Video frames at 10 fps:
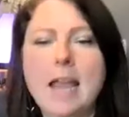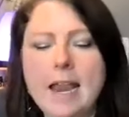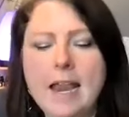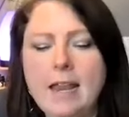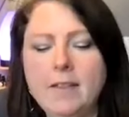
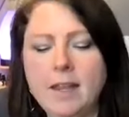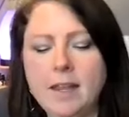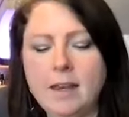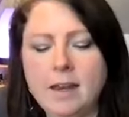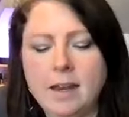And
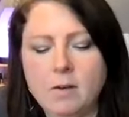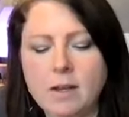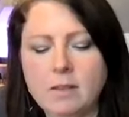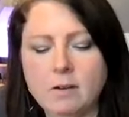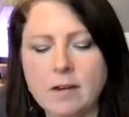then you
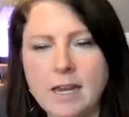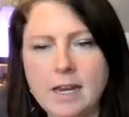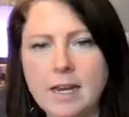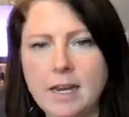either hit it